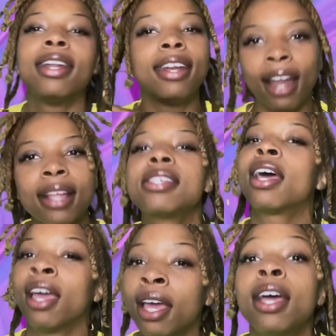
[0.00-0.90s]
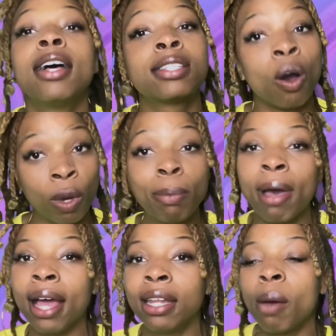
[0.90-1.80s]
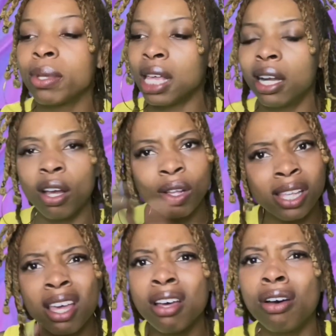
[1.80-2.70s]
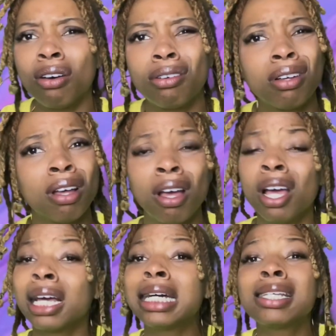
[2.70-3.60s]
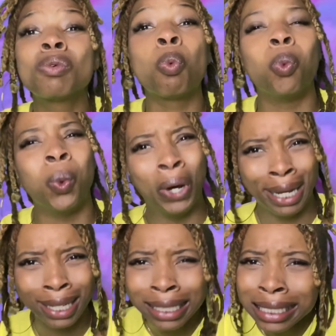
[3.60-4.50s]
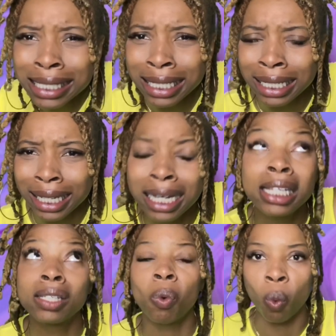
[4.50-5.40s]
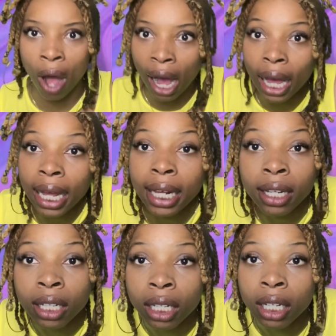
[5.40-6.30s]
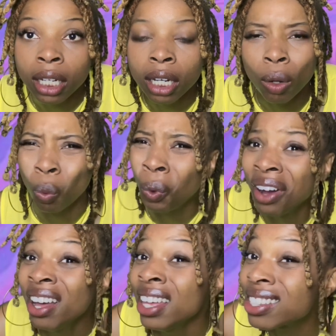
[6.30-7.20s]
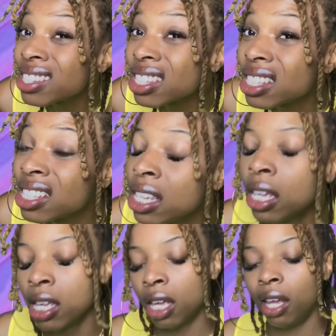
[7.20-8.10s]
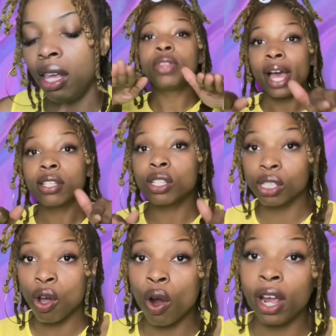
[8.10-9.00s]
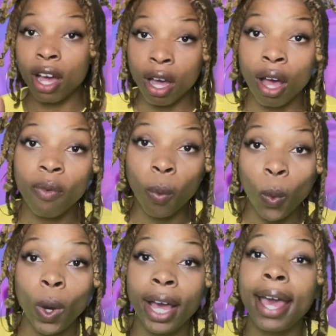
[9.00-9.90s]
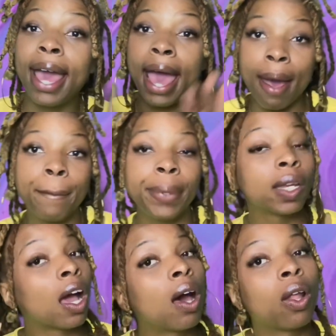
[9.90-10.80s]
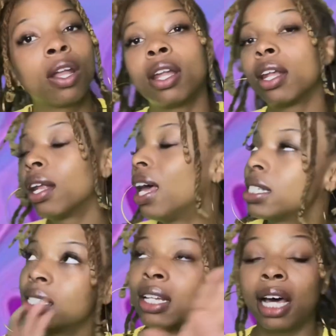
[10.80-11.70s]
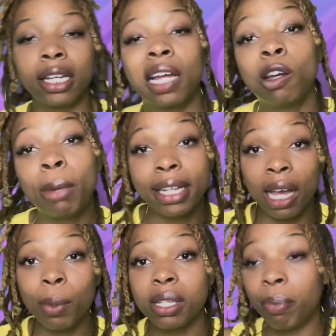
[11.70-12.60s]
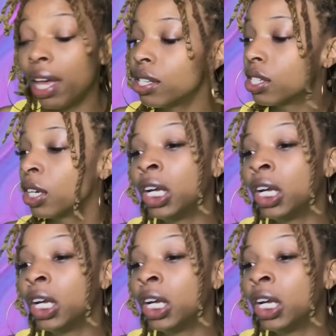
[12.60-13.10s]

Not today. So we packed up and stayed in a hotel. Cause what? Cause why? What? Anyway, that's the story of what happened. Now, as a lot of y'all know, my dad was a pastor